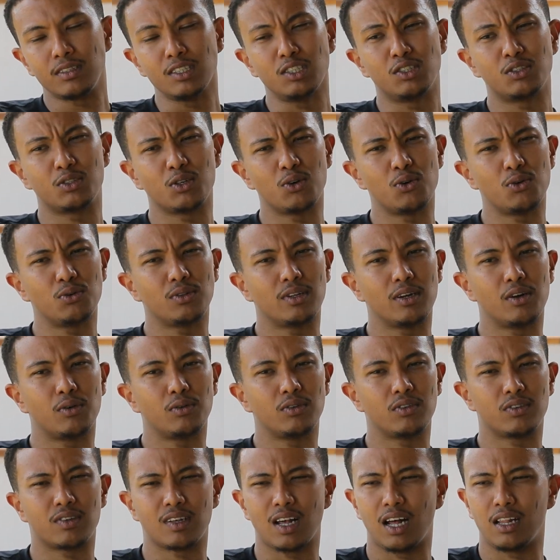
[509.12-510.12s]
So there
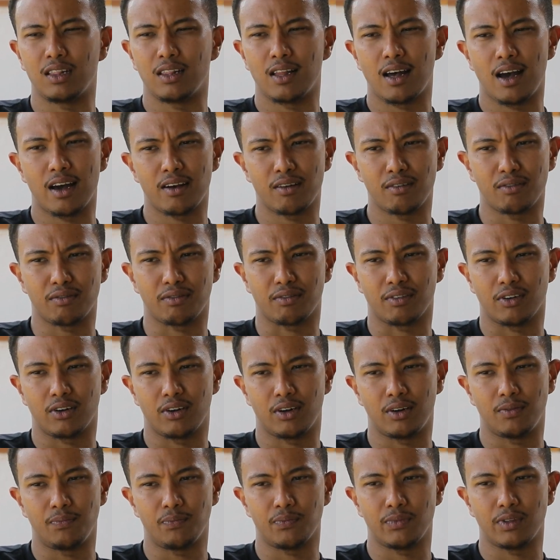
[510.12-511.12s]
was a lot of
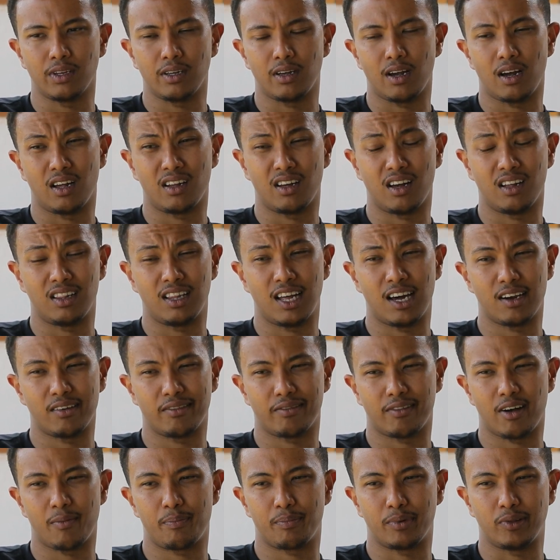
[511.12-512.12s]

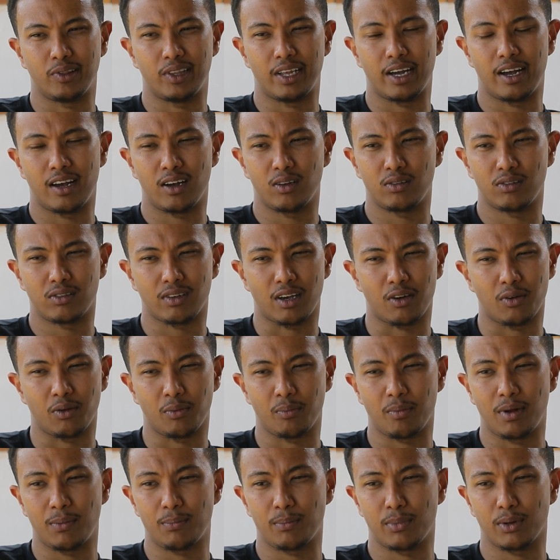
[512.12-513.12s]
up and downs. I
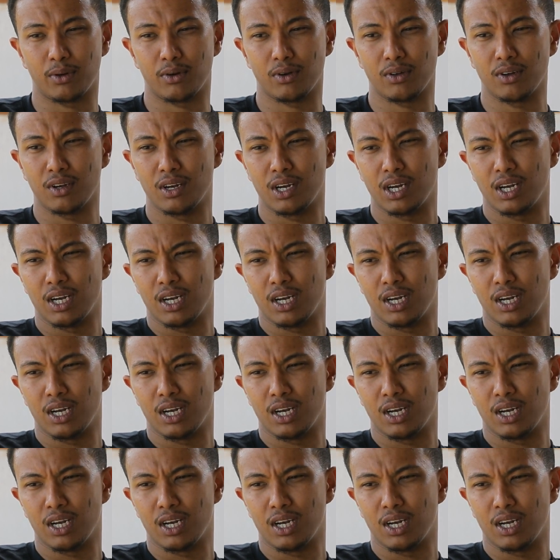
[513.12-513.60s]
remember